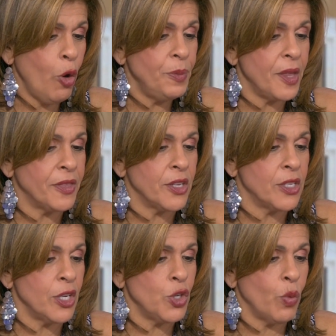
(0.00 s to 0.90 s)
the
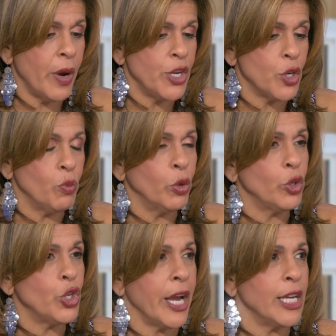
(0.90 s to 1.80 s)
hope that the
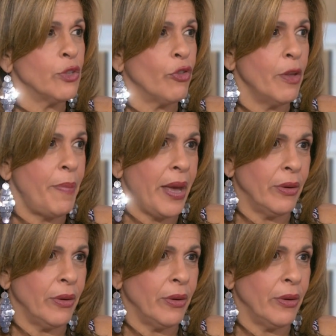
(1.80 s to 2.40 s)
situation will change for the